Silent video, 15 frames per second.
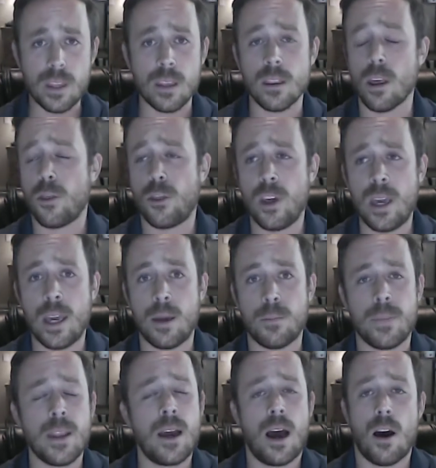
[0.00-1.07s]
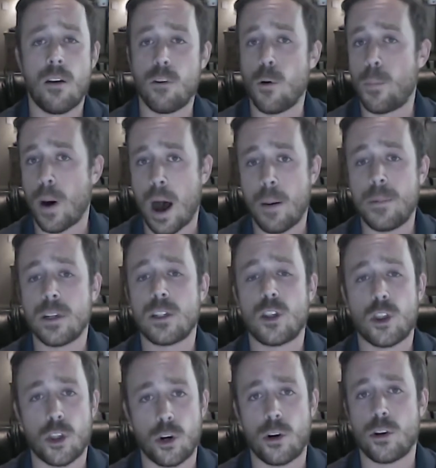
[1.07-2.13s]
the theme of Obama's
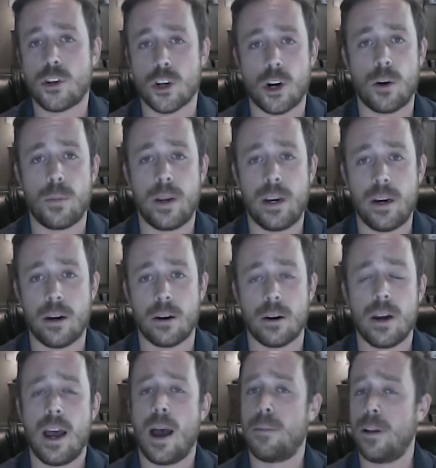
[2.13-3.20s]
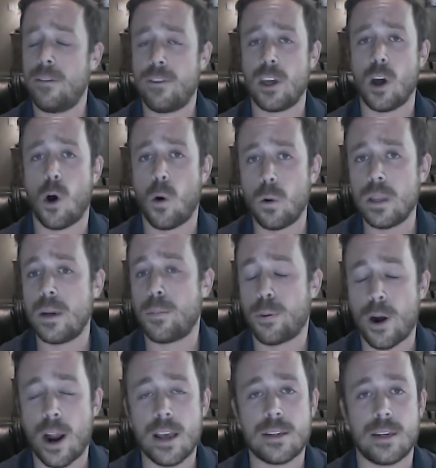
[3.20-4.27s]
third term here. I believe the only
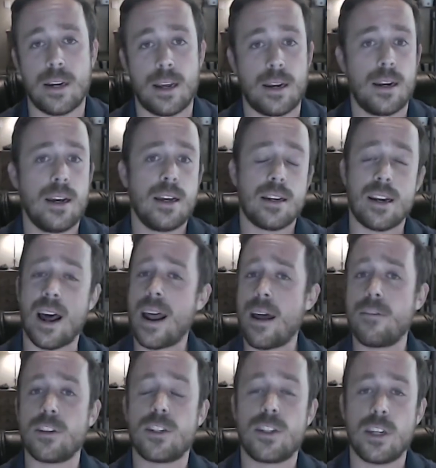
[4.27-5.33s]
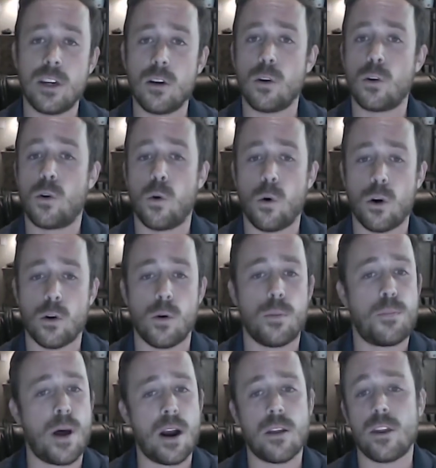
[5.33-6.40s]
president to not have a single quarter
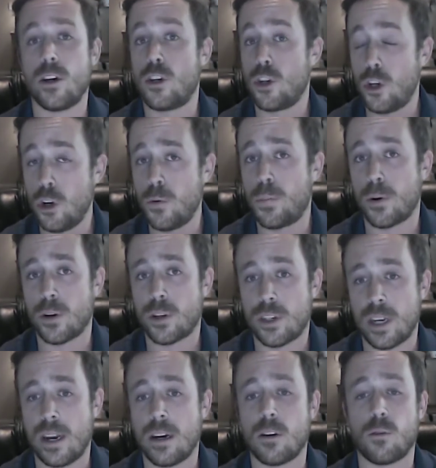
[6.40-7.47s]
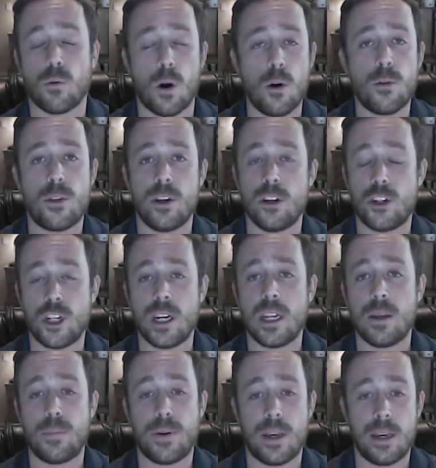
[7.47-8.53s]
with better than 2% growth in
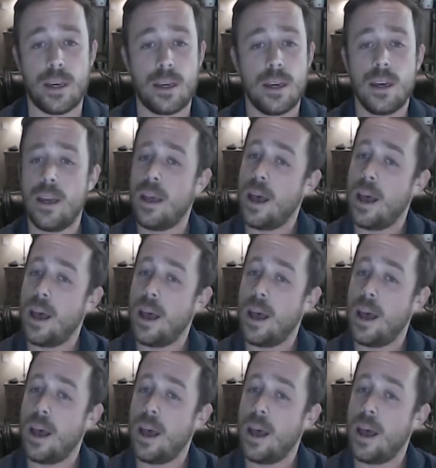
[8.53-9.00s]
GDP.